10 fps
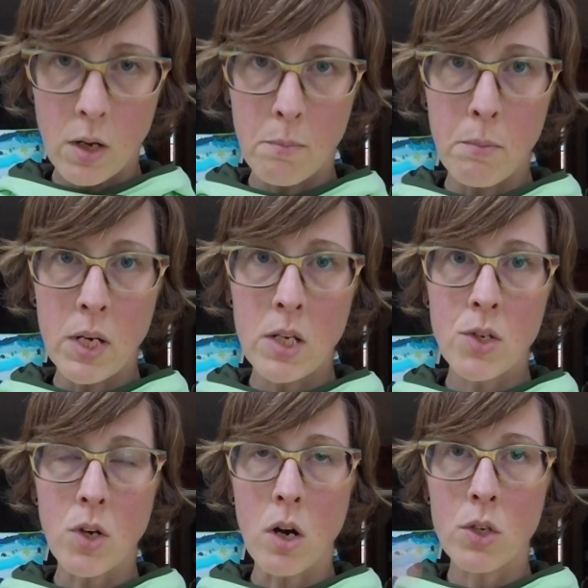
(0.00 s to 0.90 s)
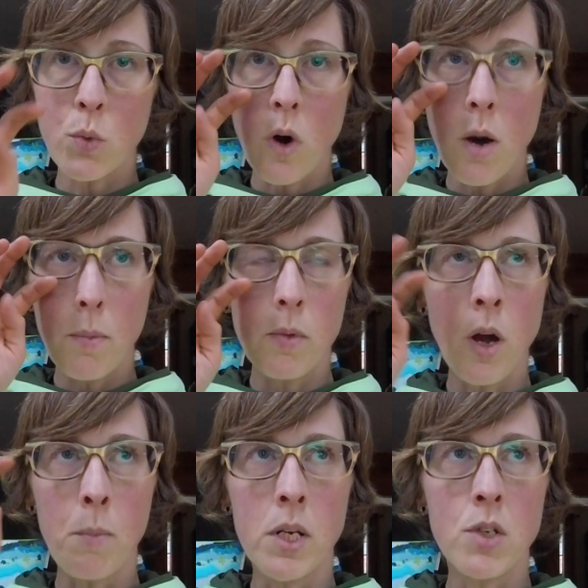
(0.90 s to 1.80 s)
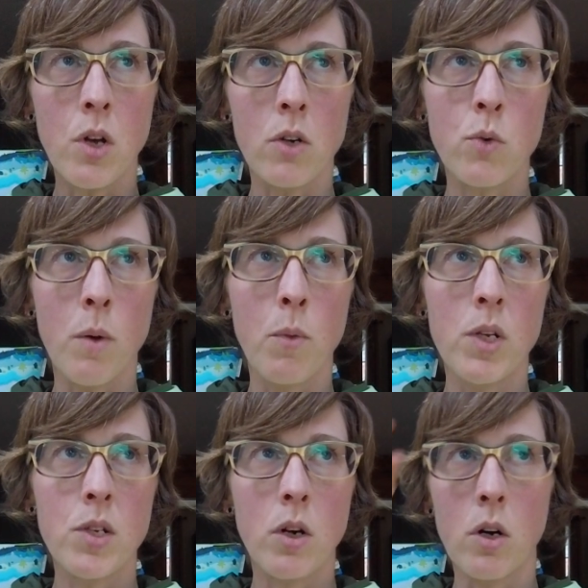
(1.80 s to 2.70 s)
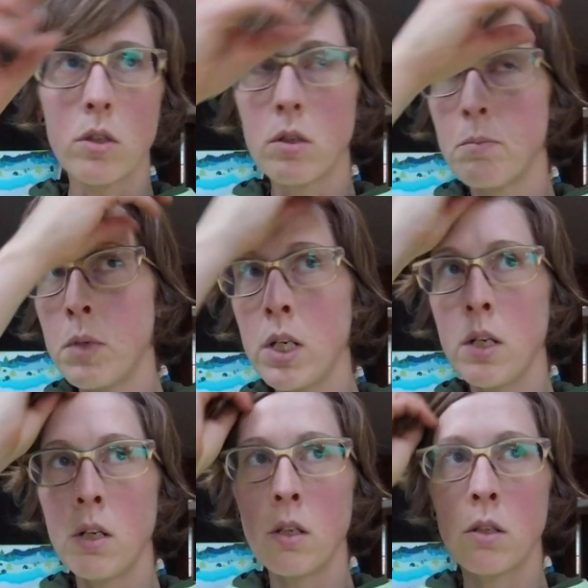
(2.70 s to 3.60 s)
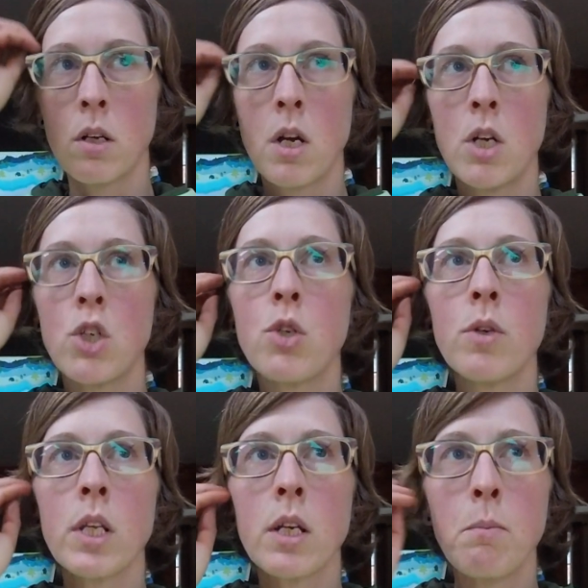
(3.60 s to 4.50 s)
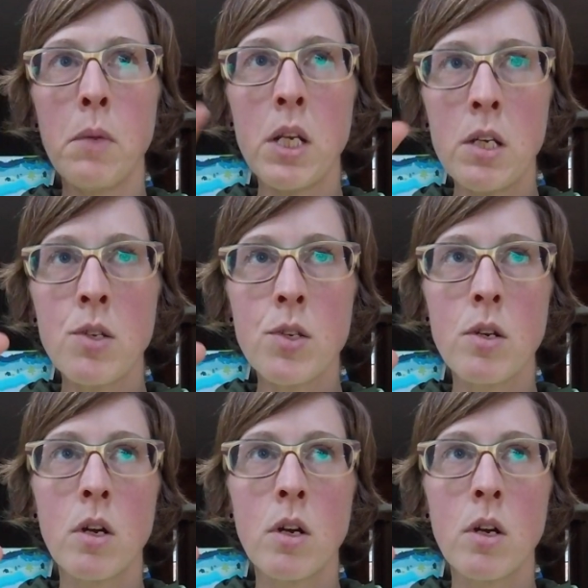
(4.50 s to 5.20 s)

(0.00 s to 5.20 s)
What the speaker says: mini sock swap, not mini sock swap, what is it called? She's doing like a minis